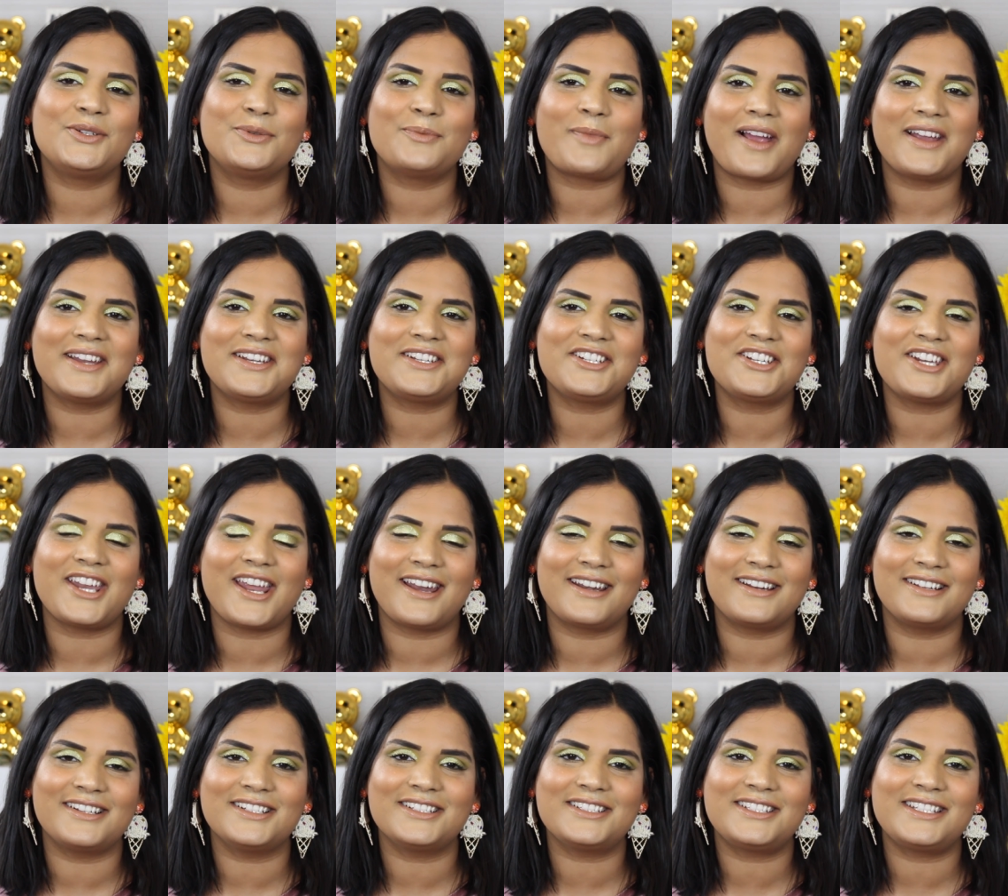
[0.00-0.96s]
to my
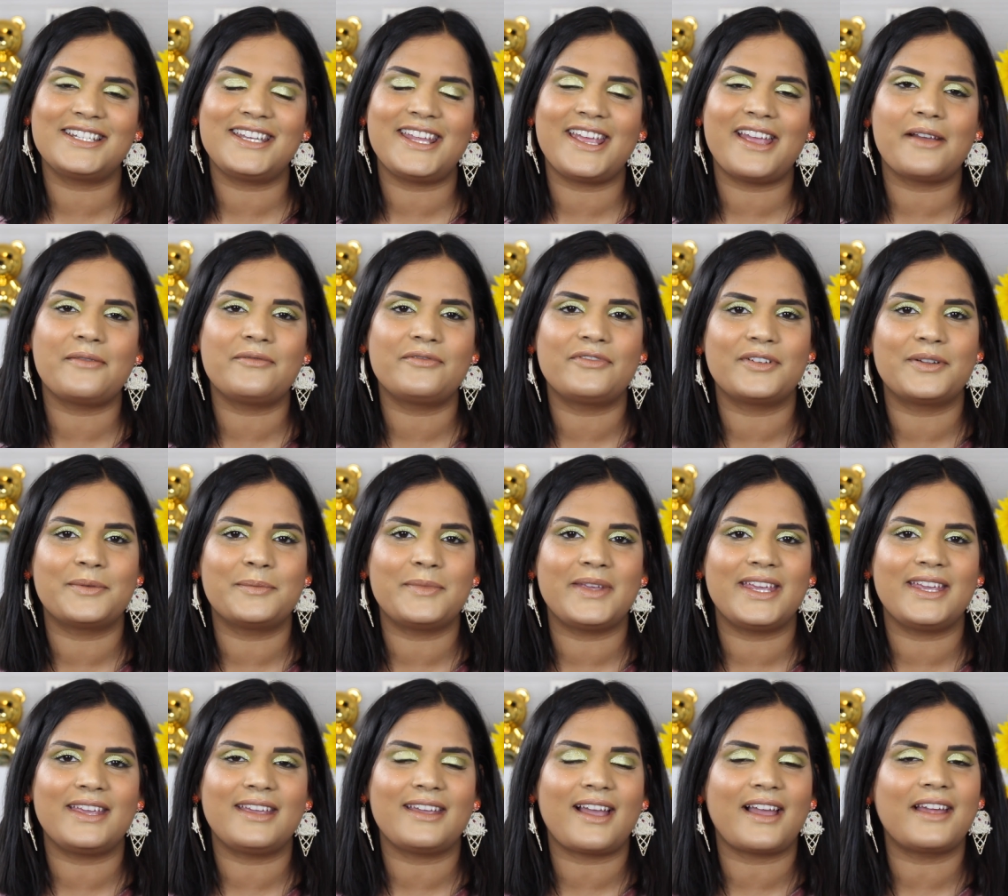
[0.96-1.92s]
channel. Today I'm
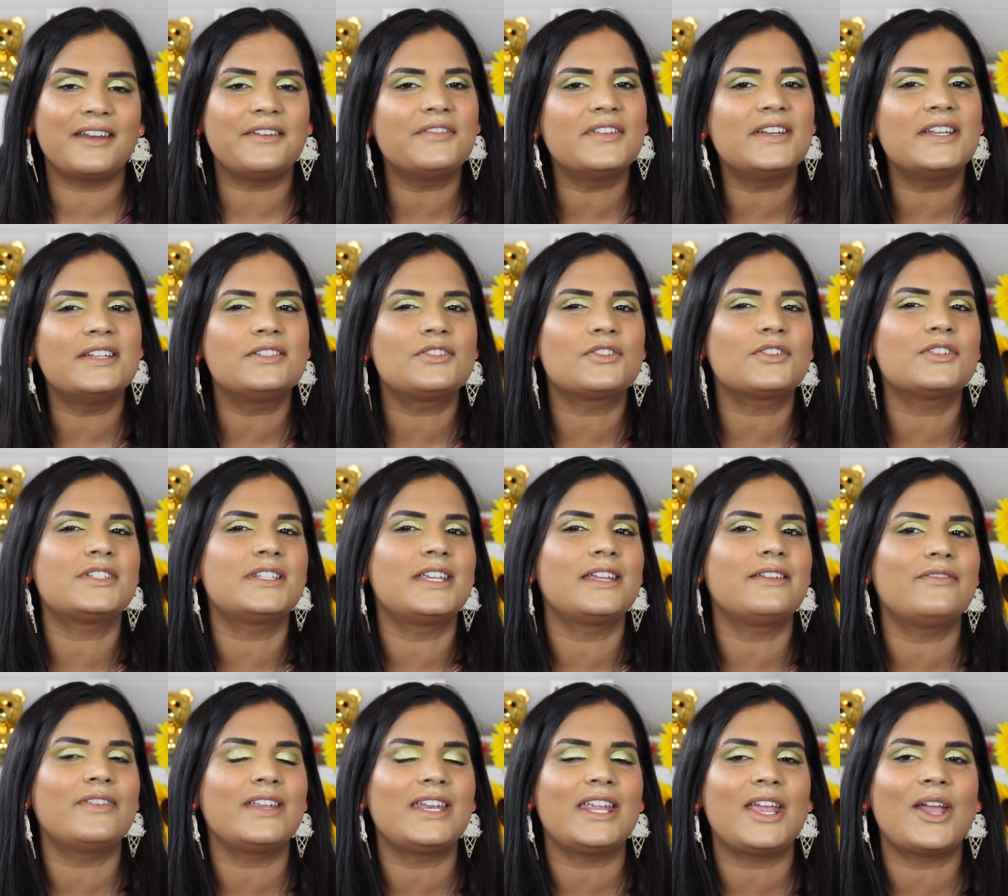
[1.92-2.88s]
filming kind of an
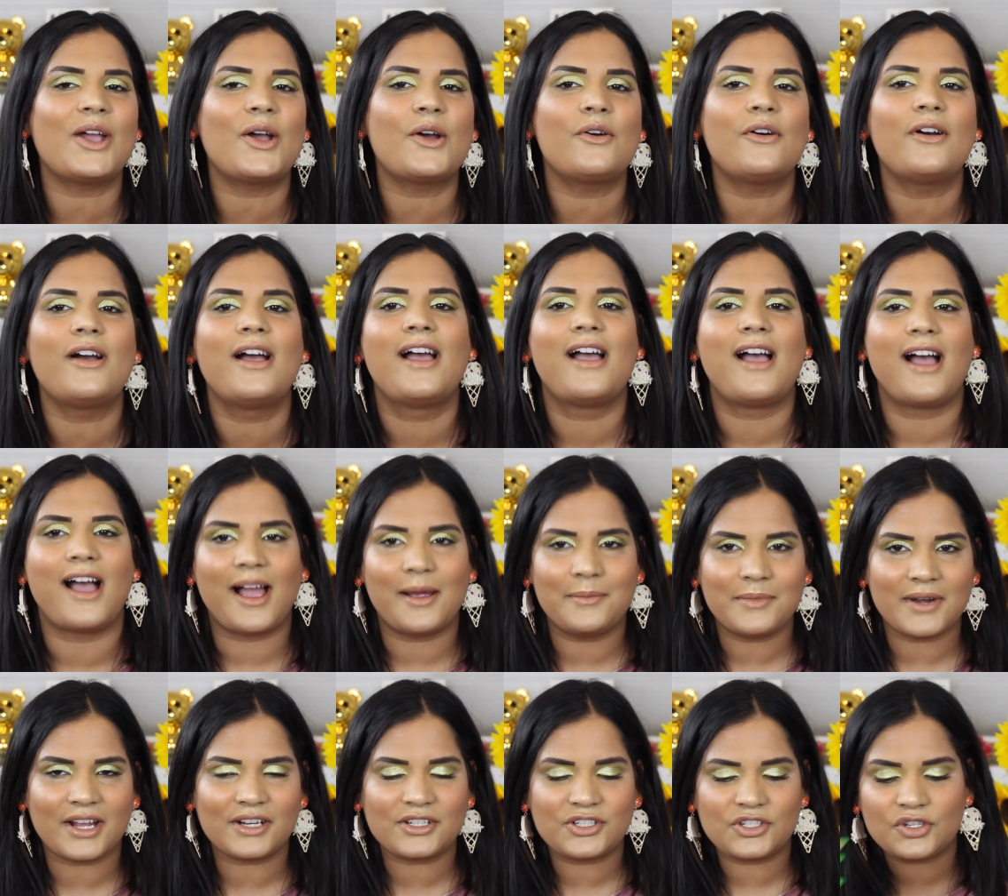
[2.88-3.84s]
interesting video. I'm
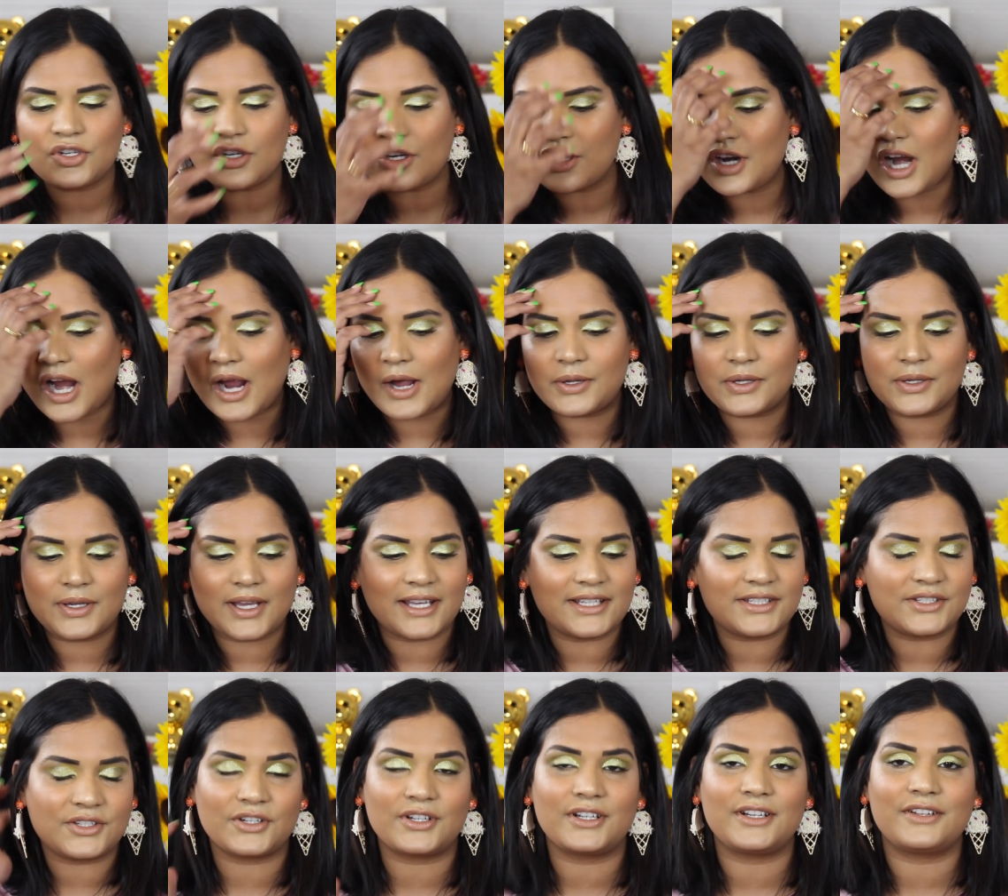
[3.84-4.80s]
not sure how you
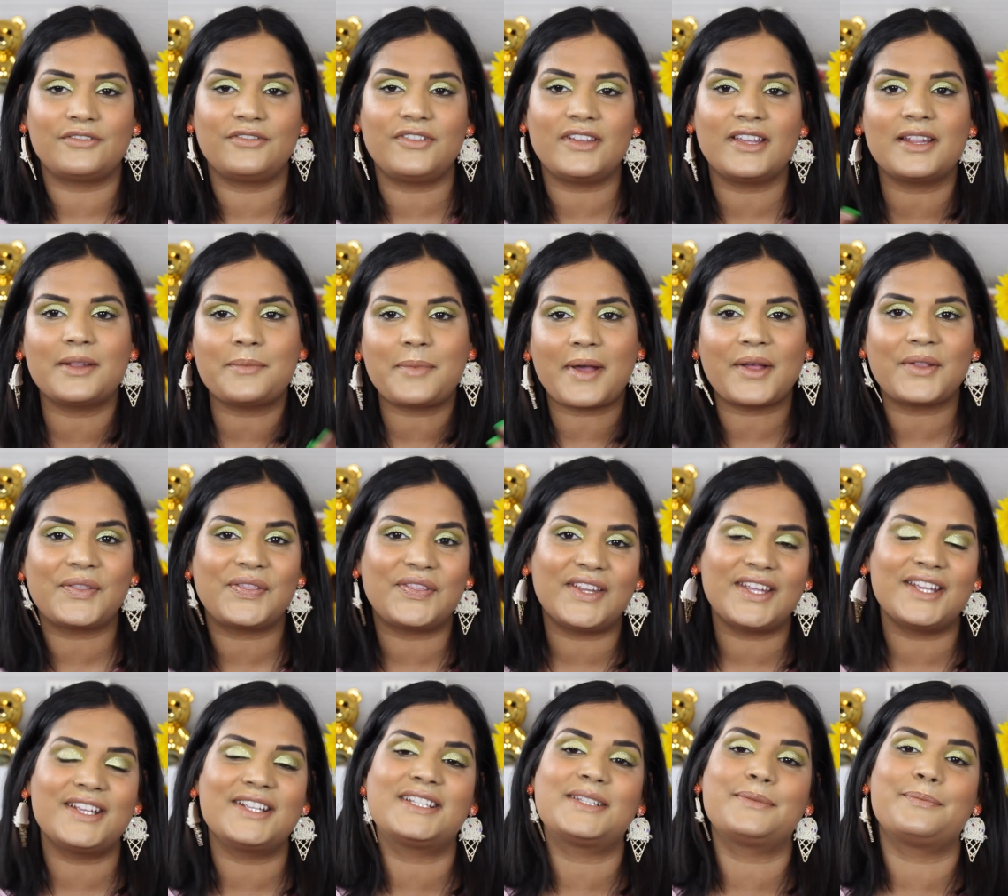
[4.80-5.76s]
guys are gonna feel about
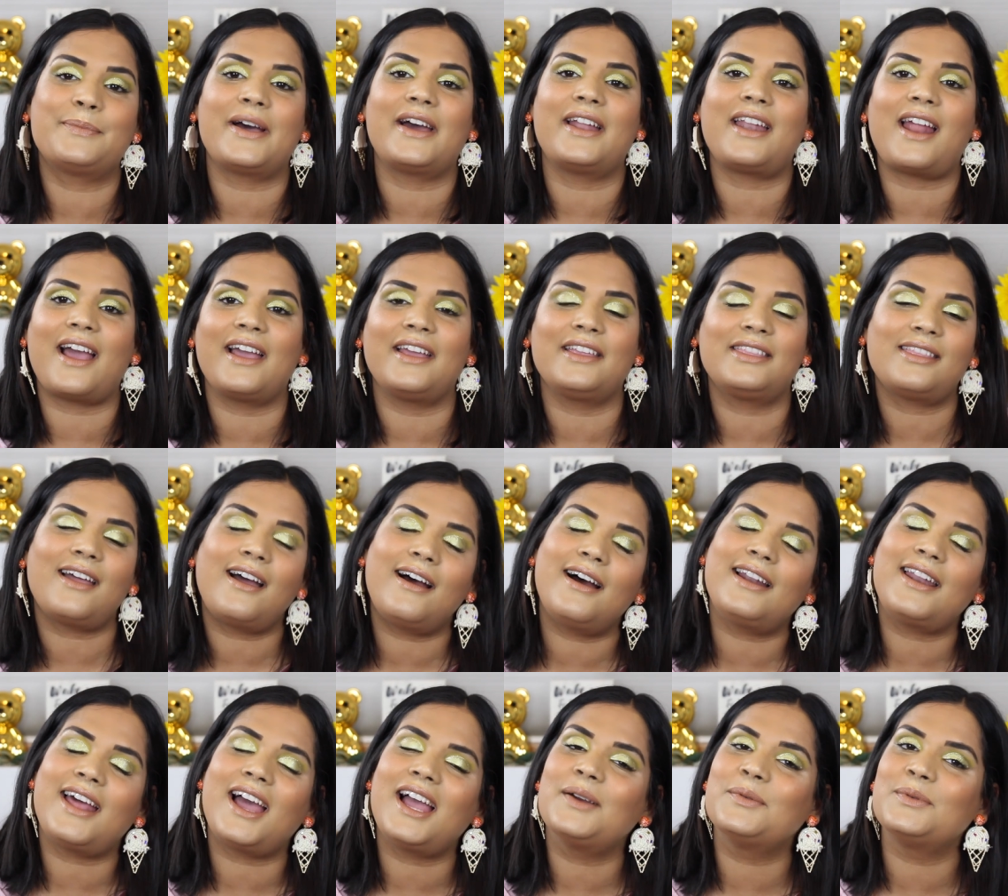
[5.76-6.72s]
this, but I
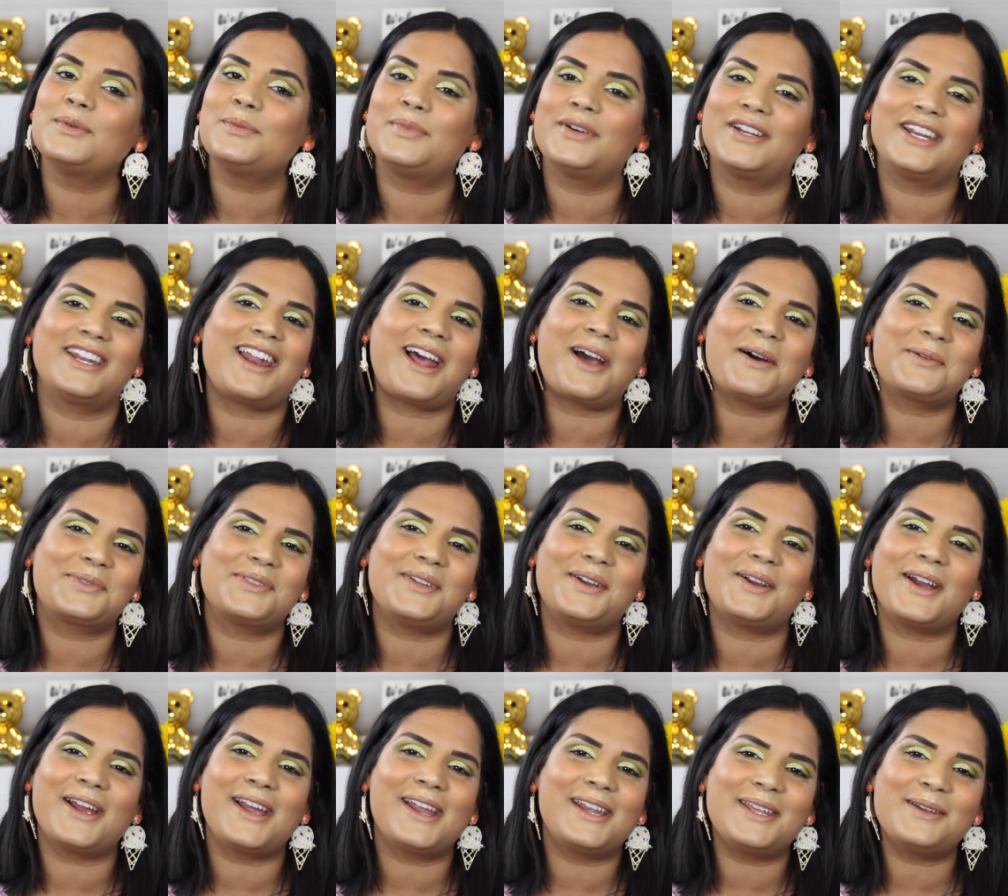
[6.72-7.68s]
thought I would put it out
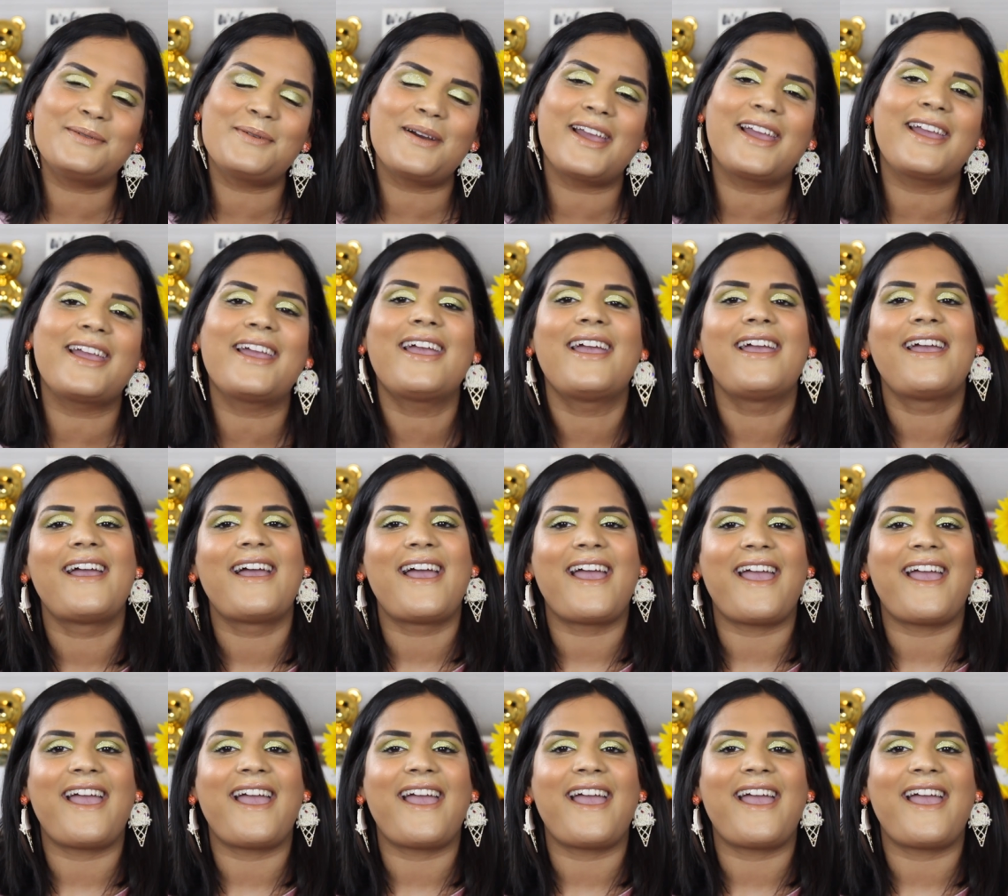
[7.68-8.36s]
there anyway.